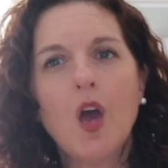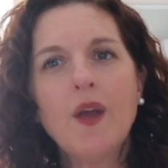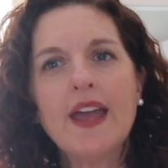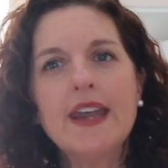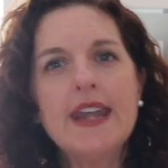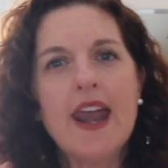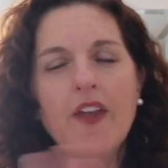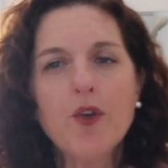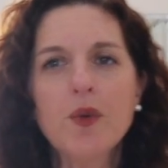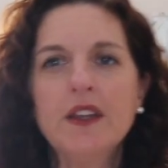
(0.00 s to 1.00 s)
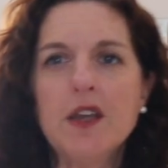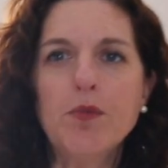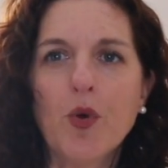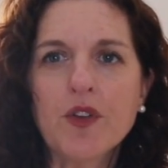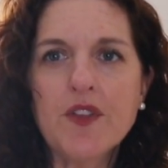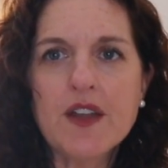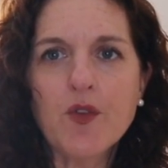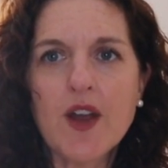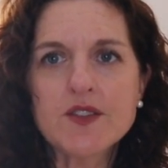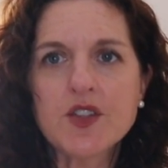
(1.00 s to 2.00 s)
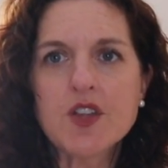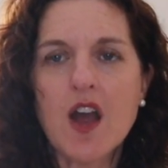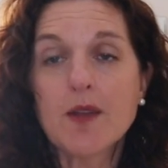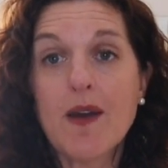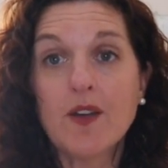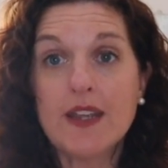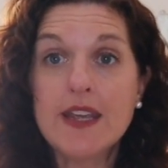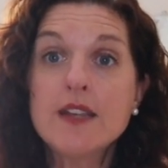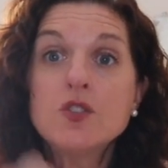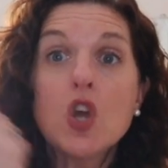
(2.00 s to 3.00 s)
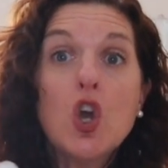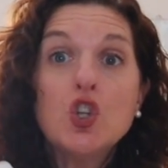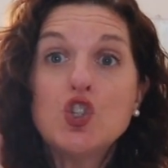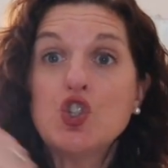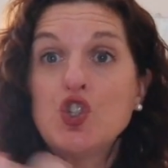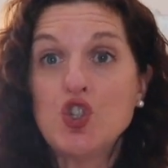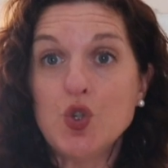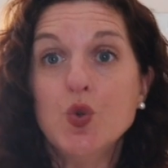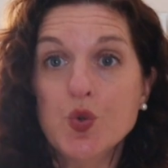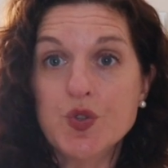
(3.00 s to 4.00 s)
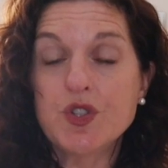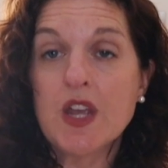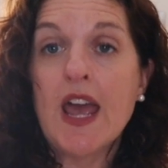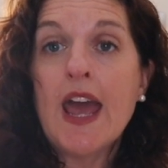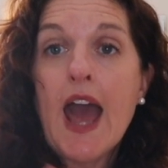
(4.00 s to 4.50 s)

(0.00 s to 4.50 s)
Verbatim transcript: Okay, another really important thing for us to talk about is shoes.